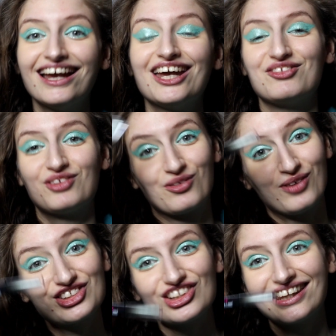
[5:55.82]
if you're
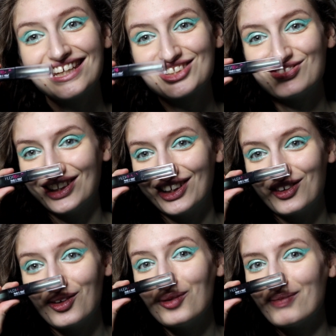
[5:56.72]
watching this
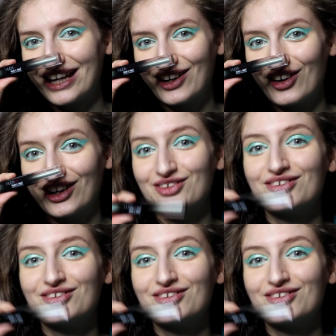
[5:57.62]
video, oh my god,